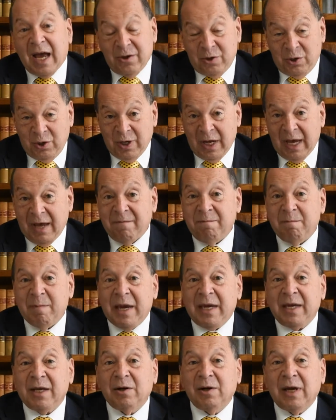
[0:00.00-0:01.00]
do you have
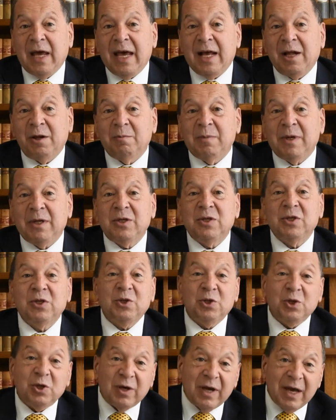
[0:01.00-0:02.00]
medical ailments?
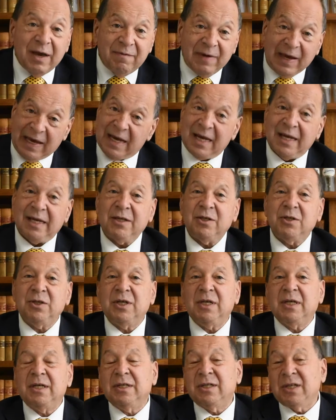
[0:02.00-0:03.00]
Do you have
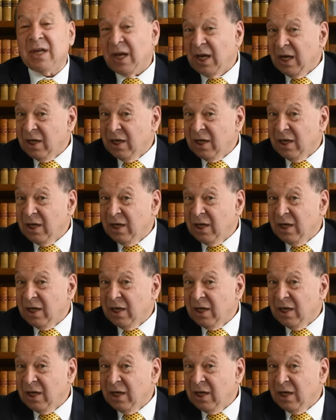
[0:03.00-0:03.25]
allergies?